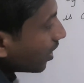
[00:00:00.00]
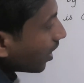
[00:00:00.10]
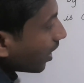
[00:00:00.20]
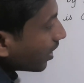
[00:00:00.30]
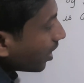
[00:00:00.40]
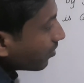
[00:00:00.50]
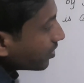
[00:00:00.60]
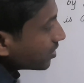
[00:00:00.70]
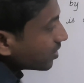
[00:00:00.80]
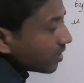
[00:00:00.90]
and
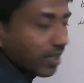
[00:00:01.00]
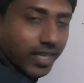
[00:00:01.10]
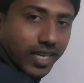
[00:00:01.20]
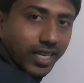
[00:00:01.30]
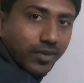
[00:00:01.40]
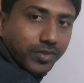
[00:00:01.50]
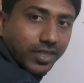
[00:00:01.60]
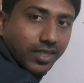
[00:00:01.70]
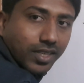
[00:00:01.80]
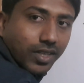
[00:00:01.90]
after c d
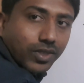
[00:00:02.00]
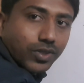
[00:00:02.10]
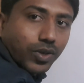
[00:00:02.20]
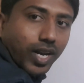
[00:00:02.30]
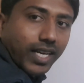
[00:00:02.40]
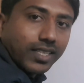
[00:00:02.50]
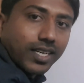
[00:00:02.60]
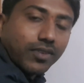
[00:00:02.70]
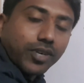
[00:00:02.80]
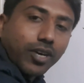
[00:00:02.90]
comes. So like
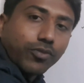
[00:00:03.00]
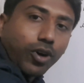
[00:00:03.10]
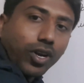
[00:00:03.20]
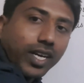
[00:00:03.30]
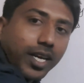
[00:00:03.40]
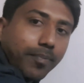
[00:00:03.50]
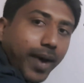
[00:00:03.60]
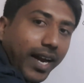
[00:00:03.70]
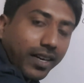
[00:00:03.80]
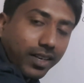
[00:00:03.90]
that we are following a
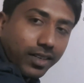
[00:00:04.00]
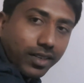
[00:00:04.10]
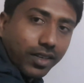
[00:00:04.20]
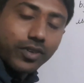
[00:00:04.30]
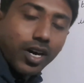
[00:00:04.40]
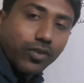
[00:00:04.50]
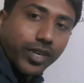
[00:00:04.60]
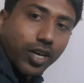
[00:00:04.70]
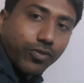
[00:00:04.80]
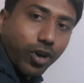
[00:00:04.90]
pattern, or we
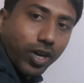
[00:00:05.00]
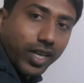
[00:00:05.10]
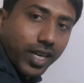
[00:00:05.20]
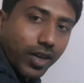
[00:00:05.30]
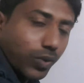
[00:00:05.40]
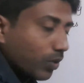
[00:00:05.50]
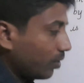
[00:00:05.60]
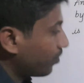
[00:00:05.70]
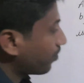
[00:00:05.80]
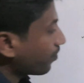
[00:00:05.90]
are following a
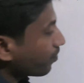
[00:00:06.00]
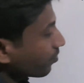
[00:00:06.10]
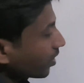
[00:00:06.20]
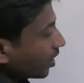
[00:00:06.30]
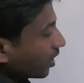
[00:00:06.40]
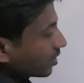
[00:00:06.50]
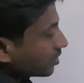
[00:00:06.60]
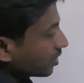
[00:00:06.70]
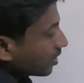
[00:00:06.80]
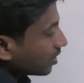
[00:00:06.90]
rule.
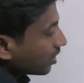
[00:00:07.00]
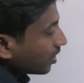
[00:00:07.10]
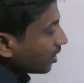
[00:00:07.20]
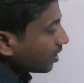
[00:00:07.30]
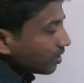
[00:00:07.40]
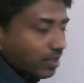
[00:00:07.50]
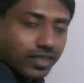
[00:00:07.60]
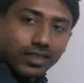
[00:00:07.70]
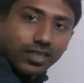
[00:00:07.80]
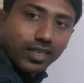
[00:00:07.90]
Next, here
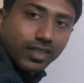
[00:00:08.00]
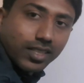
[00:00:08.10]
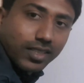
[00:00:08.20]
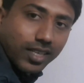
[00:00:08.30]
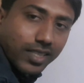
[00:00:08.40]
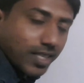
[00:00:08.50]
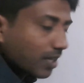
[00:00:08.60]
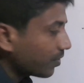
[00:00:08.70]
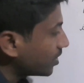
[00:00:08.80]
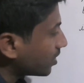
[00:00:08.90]
the third
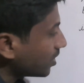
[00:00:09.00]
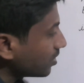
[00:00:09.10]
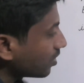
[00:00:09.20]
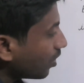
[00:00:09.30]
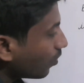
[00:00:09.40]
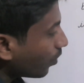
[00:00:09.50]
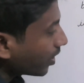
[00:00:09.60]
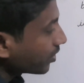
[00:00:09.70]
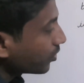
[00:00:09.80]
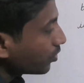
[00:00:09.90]
sequence is
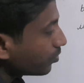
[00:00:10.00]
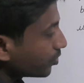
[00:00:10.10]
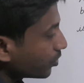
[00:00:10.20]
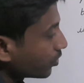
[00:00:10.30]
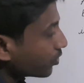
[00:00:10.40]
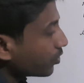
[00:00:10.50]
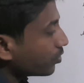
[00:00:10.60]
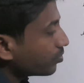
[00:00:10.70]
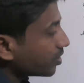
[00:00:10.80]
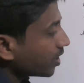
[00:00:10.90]
1 cube, 2
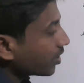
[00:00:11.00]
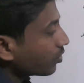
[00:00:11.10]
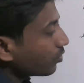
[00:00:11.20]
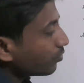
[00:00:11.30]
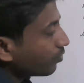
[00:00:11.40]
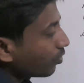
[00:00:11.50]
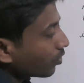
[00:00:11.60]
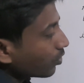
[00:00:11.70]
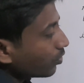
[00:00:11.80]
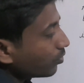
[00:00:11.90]
cube, 3 cube,
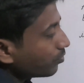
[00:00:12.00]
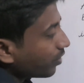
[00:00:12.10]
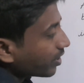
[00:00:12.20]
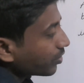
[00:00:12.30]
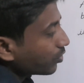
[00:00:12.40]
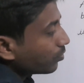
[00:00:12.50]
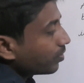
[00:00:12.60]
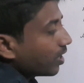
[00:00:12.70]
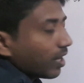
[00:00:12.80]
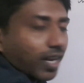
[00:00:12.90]
4 cube, 5
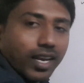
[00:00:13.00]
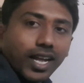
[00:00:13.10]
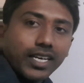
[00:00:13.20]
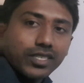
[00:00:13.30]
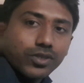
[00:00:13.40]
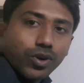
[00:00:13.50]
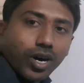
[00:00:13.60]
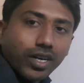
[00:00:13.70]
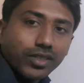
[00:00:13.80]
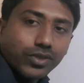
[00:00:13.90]
cube, like so
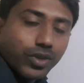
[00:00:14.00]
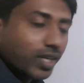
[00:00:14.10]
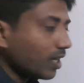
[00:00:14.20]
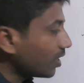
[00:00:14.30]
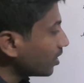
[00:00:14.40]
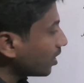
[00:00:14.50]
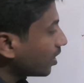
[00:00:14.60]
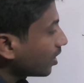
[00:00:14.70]
on. So here